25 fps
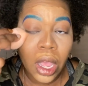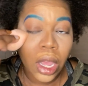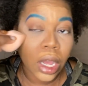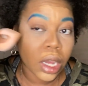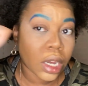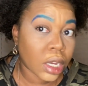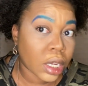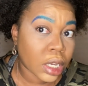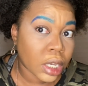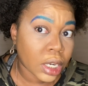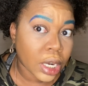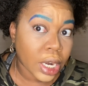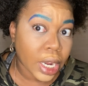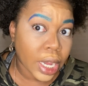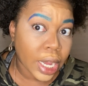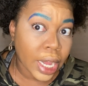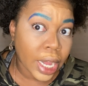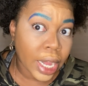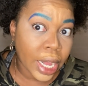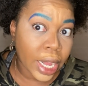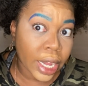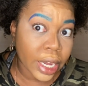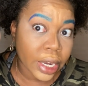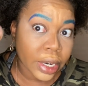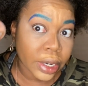under
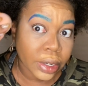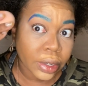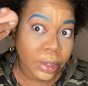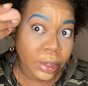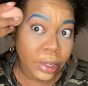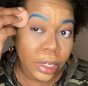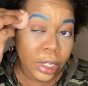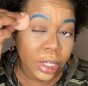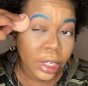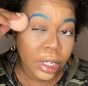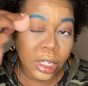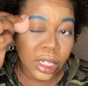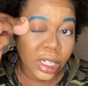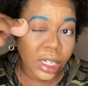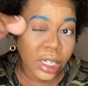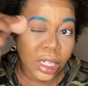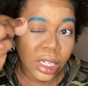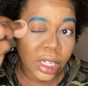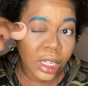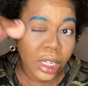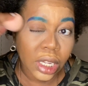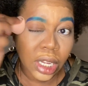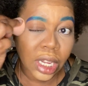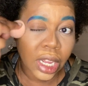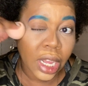eye corrector
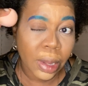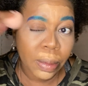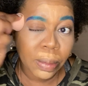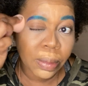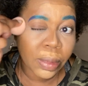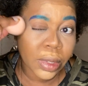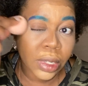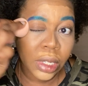got me